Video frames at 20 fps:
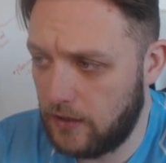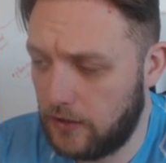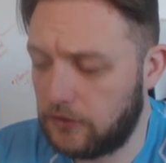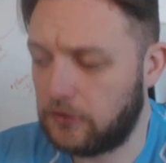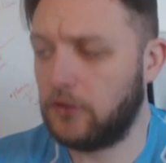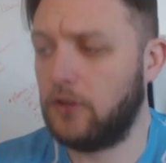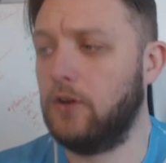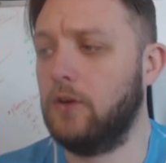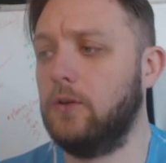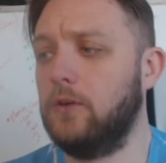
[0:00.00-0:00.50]

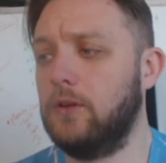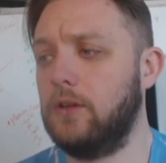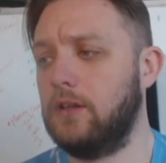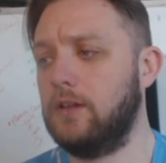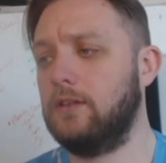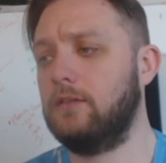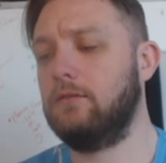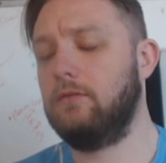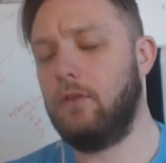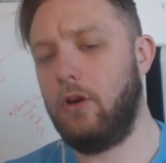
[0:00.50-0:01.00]
So
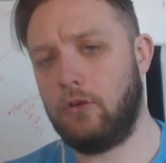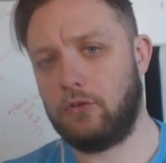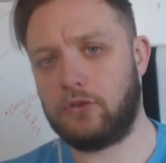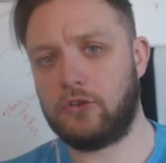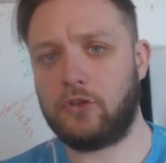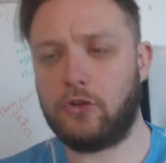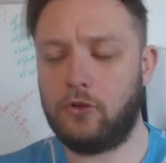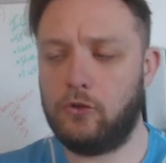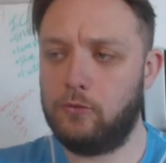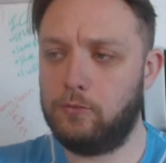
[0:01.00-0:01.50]

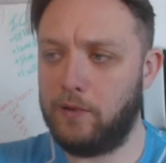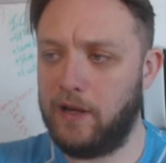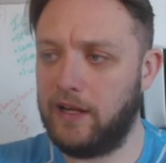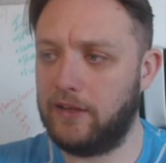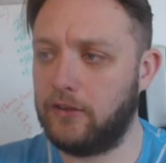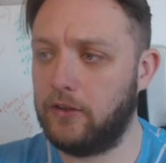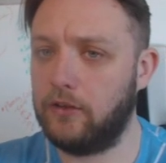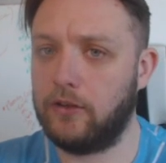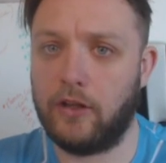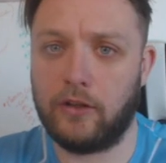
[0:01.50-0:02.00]
not too
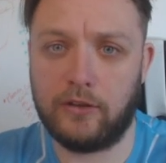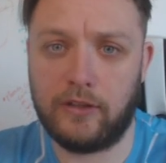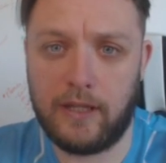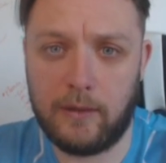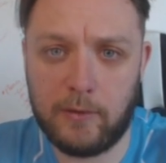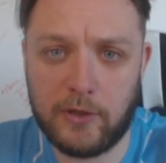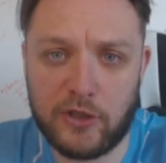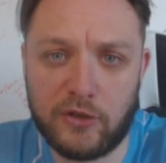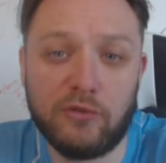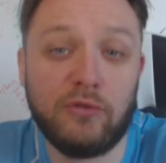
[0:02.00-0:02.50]
bad on the
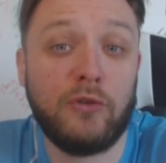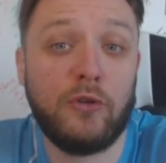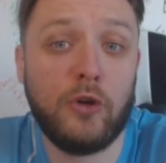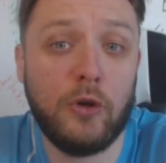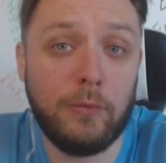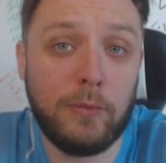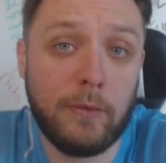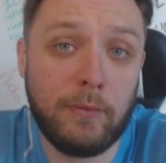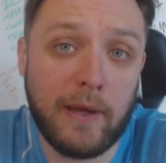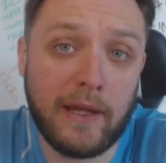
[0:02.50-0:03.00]
images.
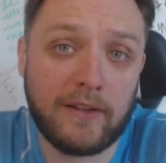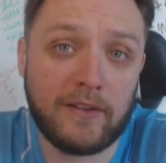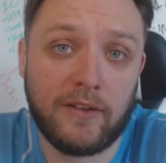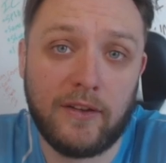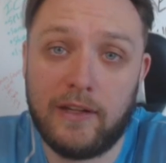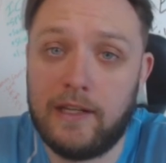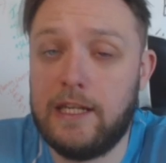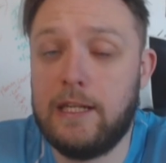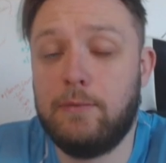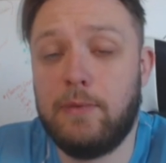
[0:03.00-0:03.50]
Could be
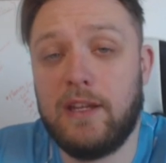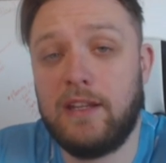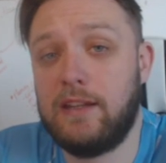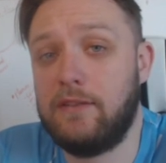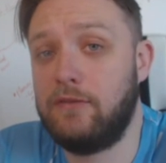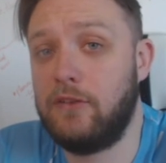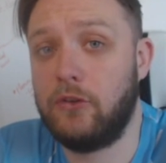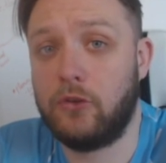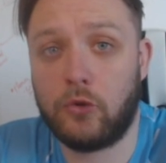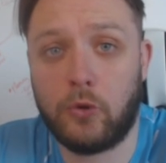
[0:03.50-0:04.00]
better. eBay
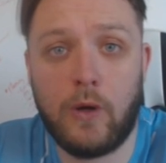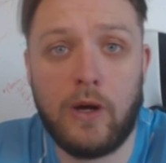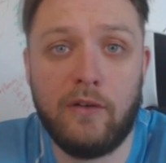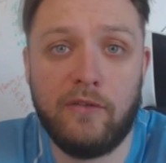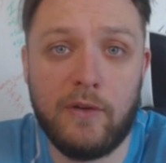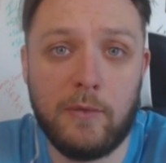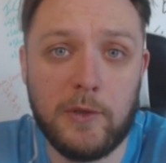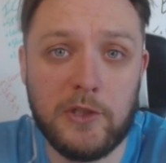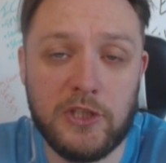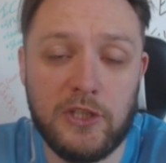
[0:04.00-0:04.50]
give you
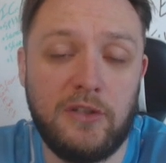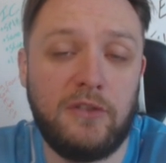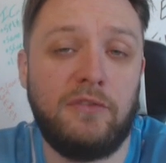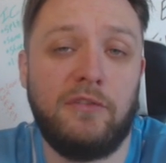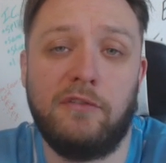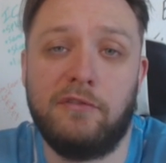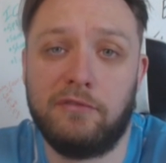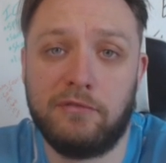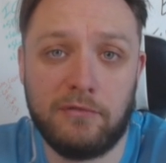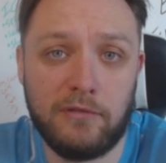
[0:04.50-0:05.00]
12 images
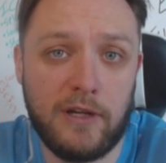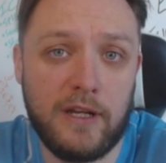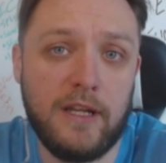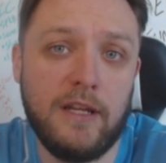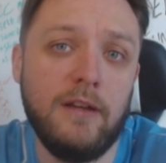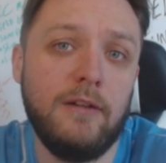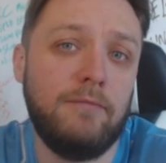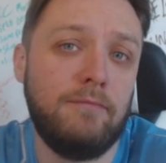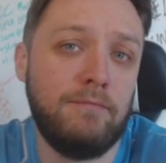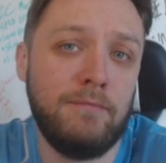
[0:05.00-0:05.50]
for
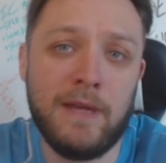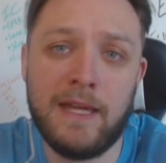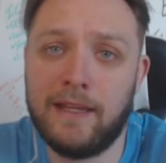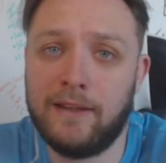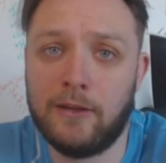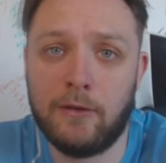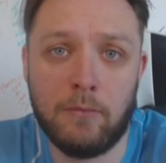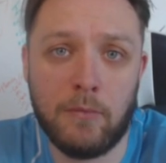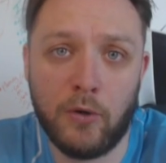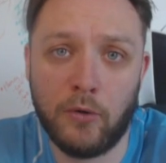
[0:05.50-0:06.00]
free.
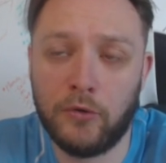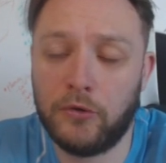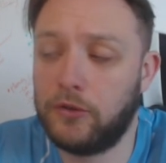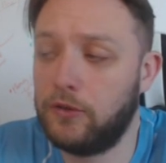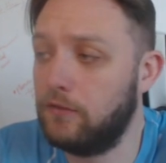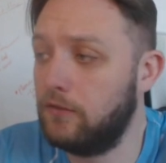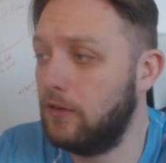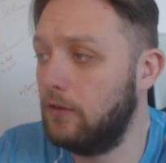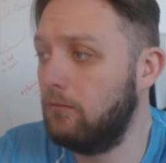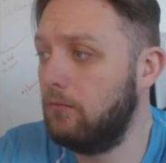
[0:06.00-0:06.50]
Make the most
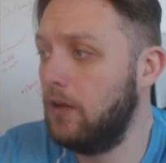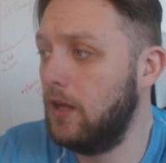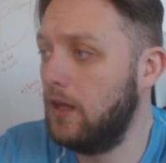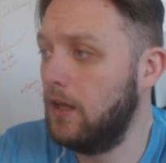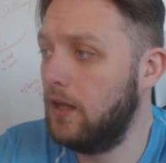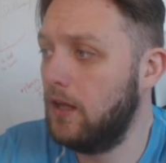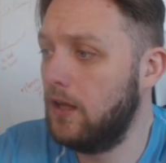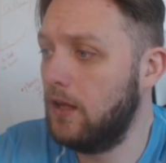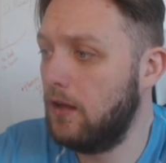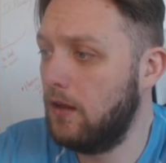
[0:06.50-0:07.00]
of them.
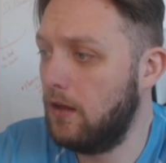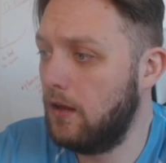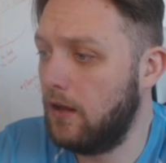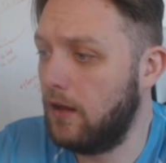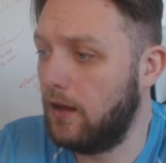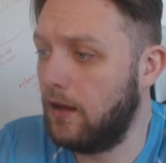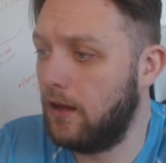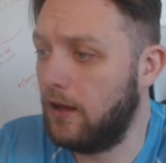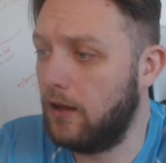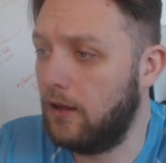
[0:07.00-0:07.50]

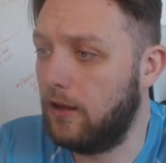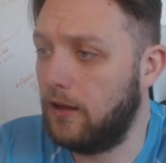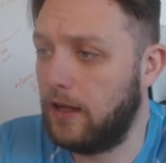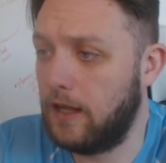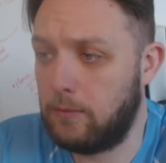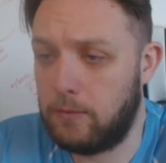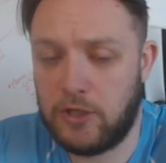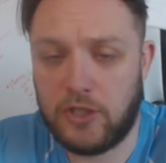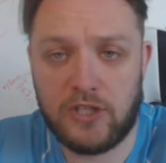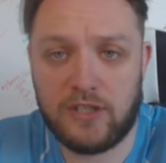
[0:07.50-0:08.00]

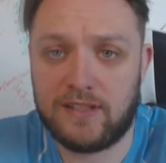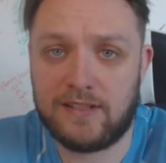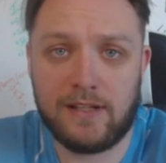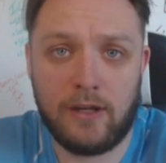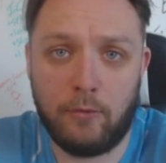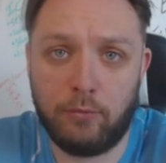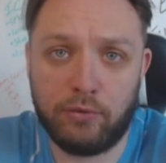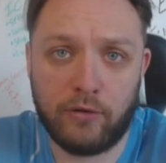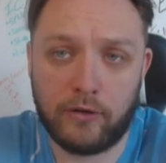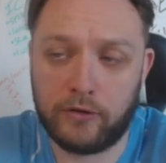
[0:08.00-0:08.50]
Images
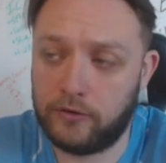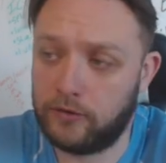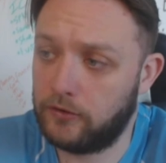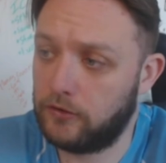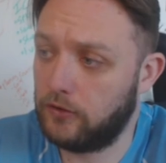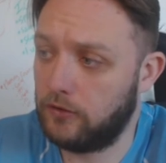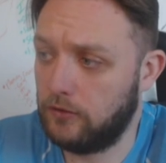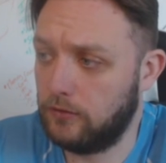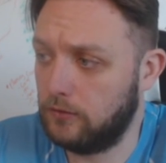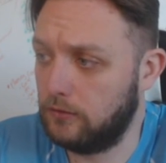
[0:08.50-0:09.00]
sell
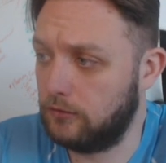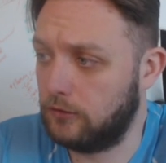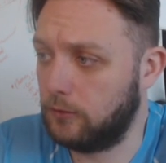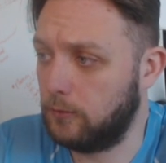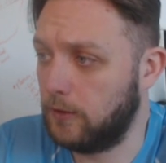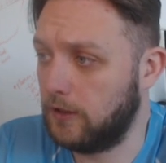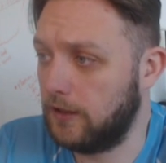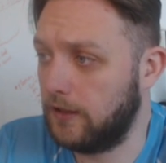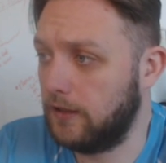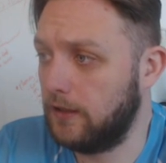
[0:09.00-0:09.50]
products
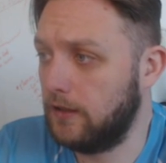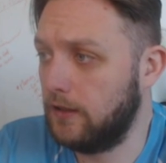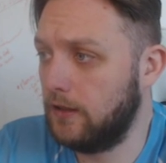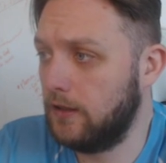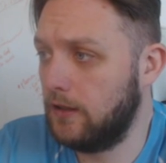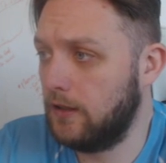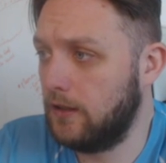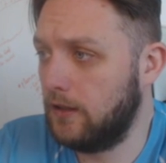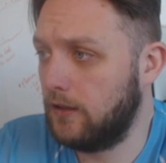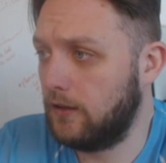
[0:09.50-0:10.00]
ultimately.
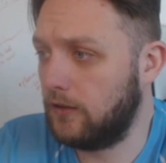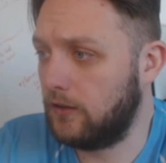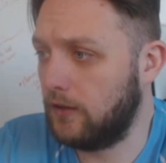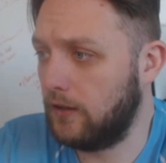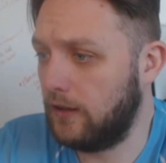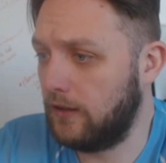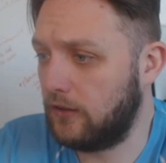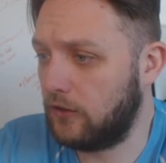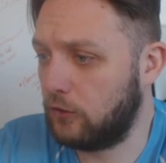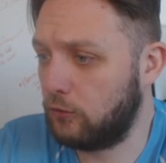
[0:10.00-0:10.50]
So
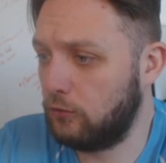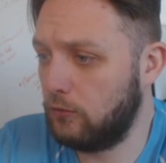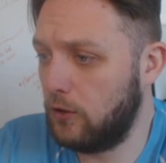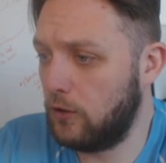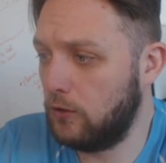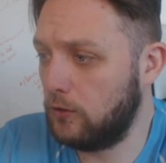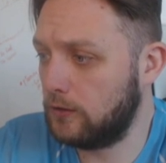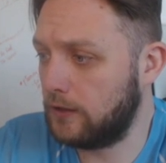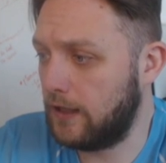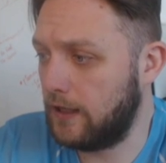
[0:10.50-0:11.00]
let's
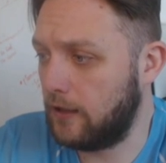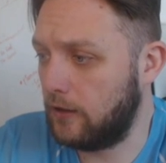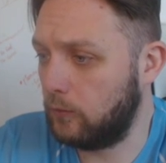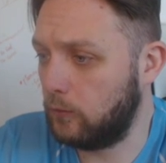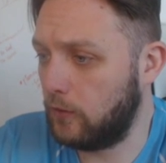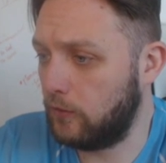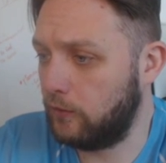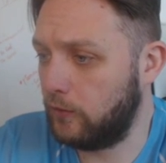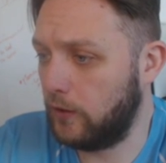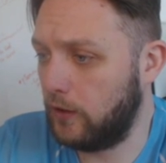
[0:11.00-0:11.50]
scroll
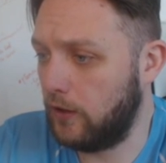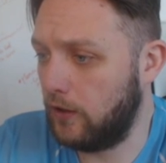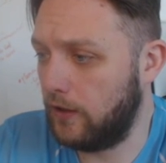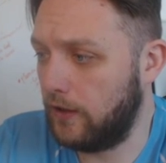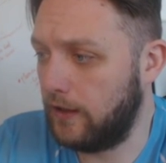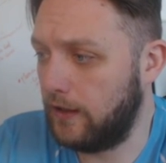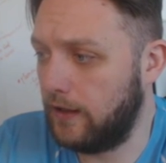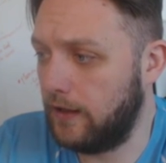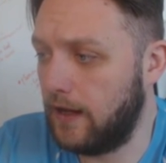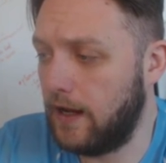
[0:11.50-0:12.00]
down. What have we
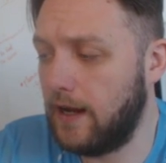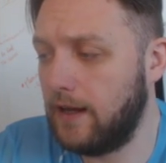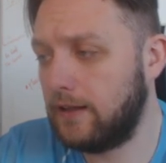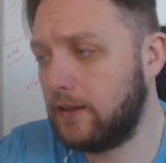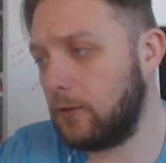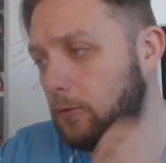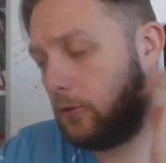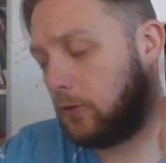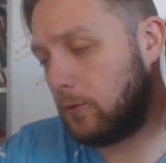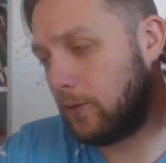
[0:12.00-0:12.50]
got here?
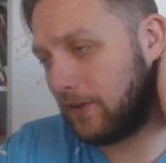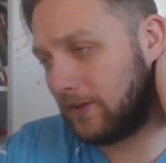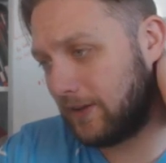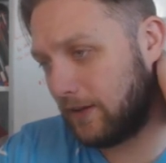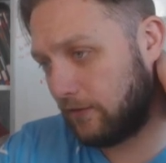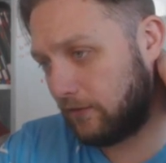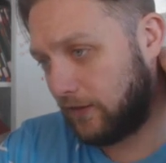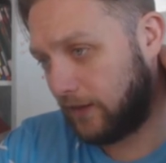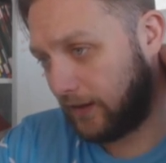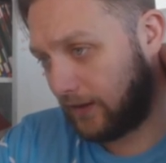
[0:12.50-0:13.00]
Item
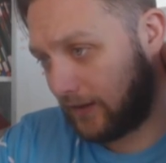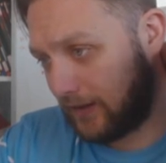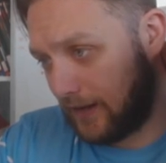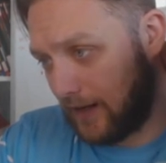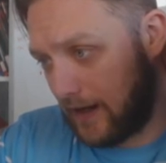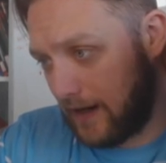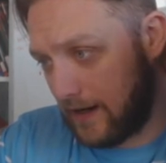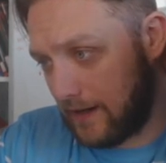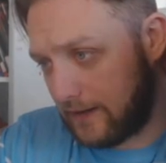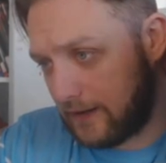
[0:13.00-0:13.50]
specifics.
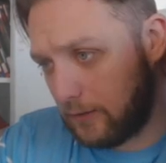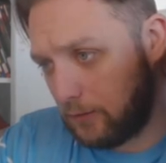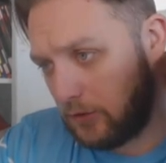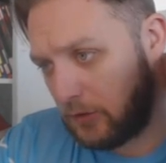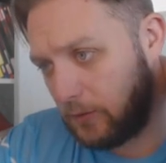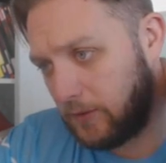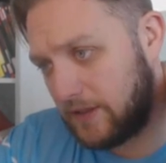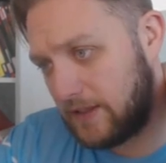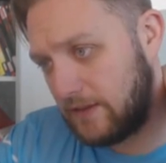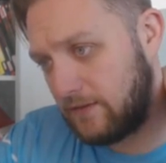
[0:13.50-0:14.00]
Item
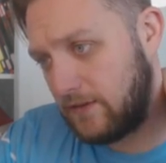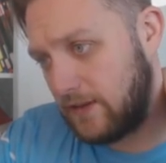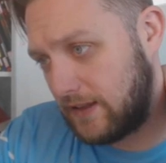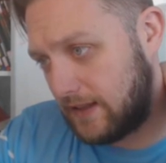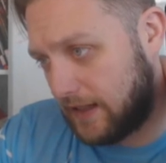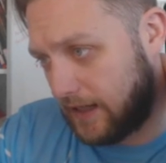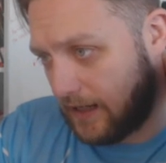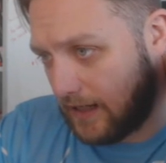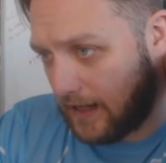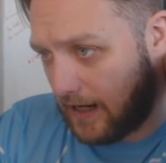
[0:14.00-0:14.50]

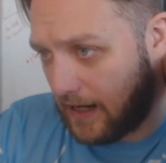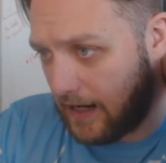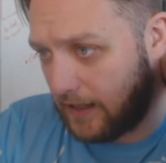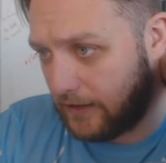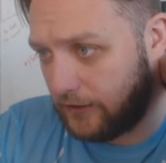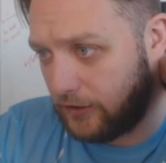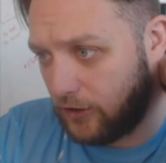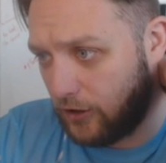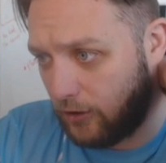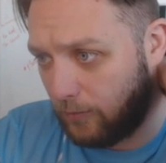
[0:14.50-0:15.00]
specifics here
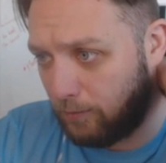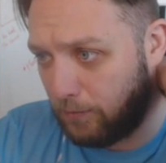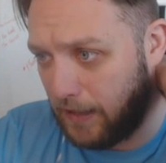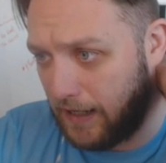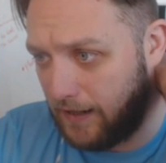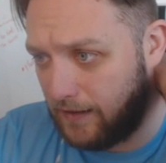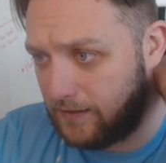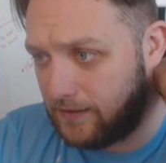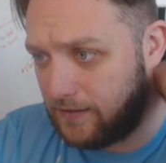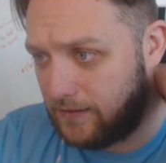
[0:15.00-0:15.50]
are not
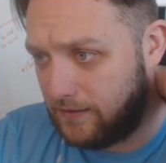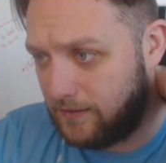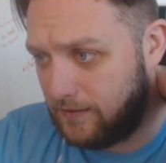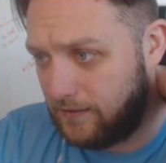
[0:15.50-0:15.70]
bad.